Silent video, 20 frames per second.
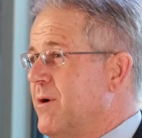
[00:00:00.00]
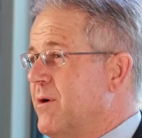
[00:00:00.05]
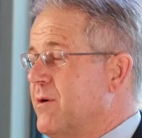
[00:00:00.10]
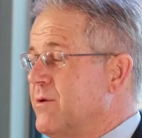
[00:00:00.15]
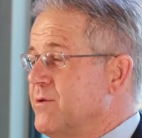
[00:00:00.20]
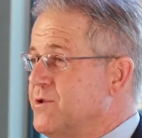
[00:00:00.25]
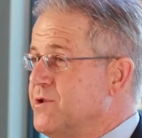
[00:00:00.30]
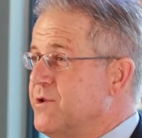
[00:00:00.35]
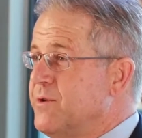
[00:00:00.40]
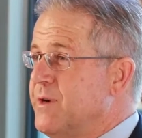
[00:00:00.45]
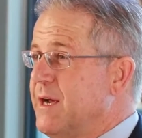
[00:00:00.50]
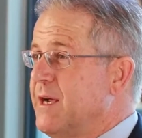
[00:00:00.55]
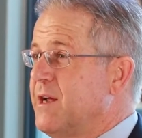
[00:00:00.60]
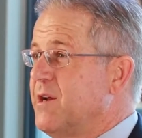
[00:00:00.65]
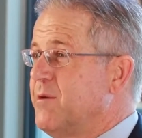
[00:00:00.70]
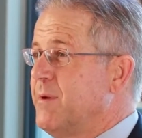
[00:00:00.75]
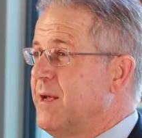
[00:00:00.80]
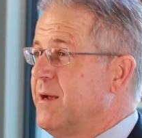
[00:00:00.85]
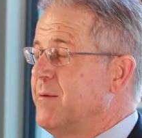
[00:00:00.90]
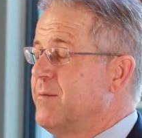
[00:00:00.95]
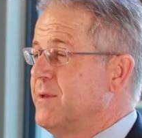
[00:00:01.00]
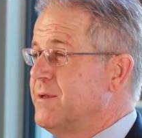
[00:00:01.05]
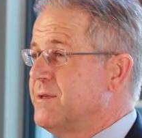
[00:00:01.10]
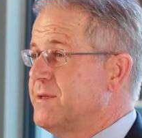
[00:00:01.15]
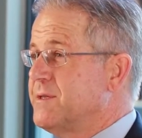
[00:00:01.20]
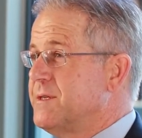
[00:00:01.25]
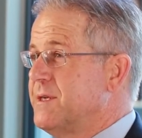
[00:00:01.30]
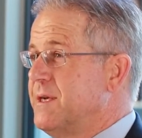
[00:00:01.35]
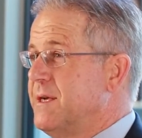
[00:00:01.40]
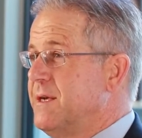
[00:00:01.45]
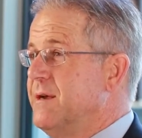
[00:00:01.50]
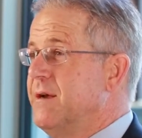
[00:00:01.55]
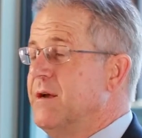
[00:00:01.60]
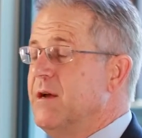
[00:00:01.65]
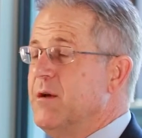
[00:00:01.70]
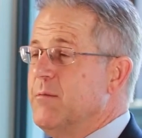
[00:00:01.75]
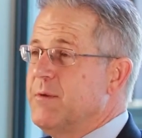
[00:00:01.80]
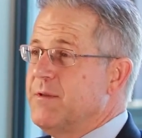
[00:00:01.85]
particles you're not going to be able to see,